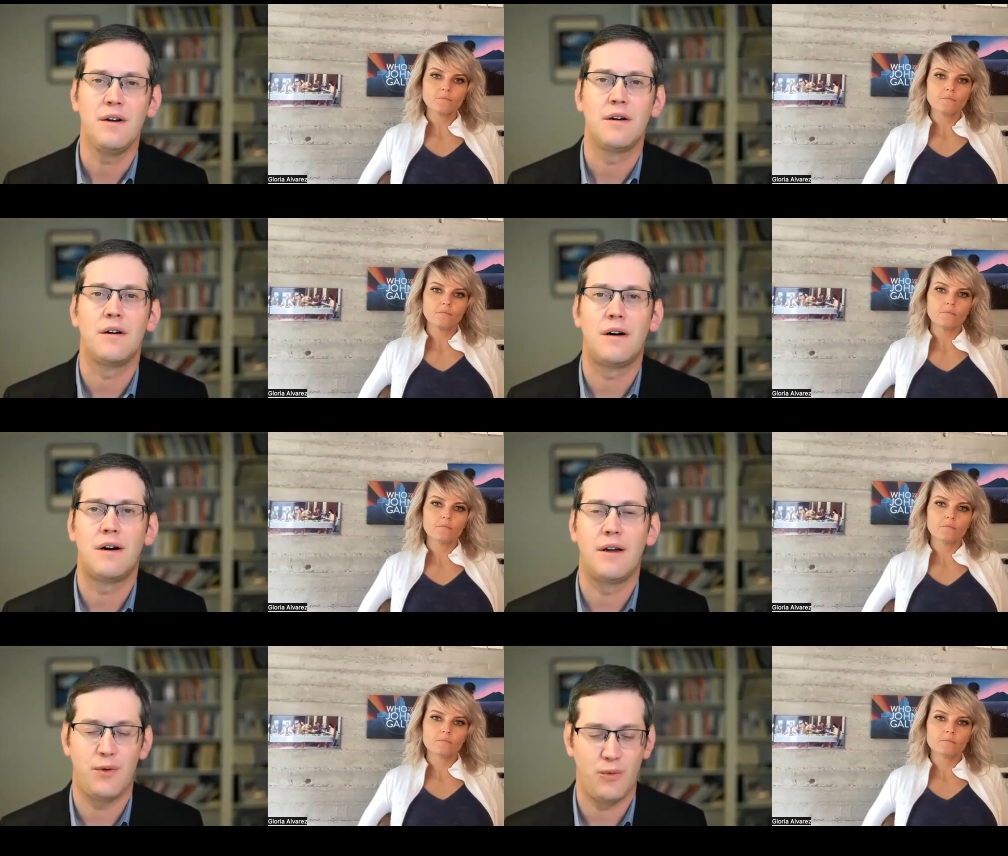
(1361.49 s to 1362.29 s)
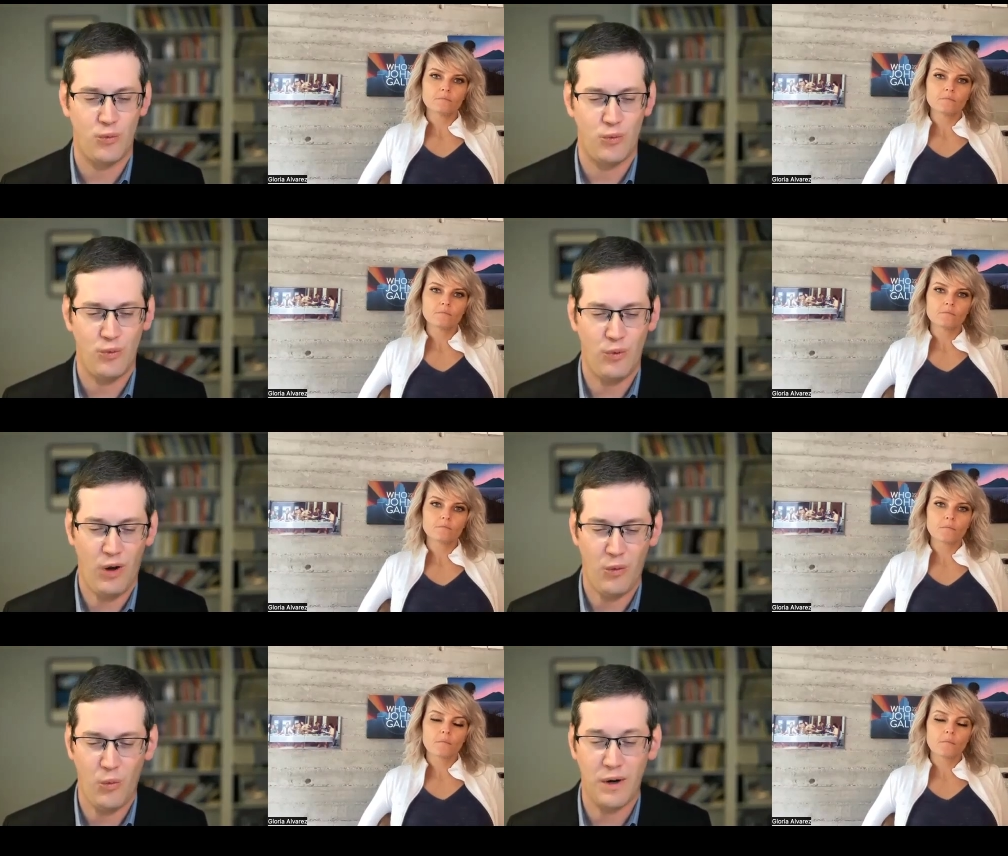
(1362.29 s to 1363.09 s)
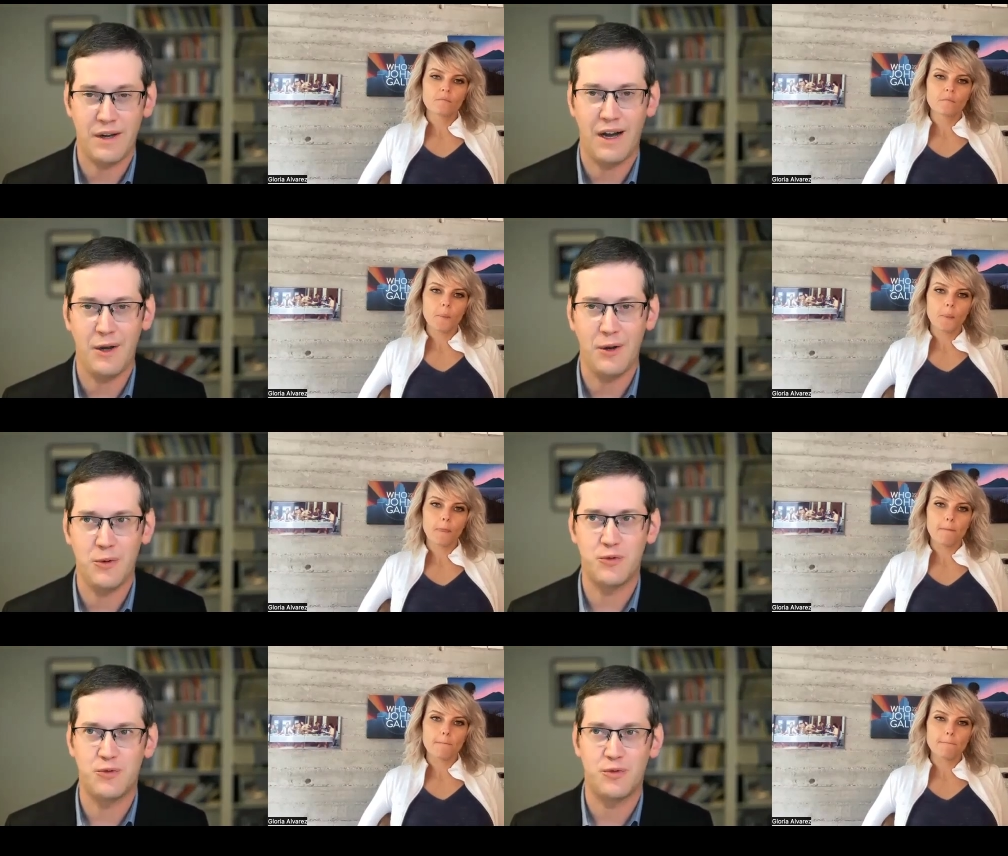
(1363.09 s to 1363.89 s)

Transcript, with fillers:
Speaker 1: on uh, what kind of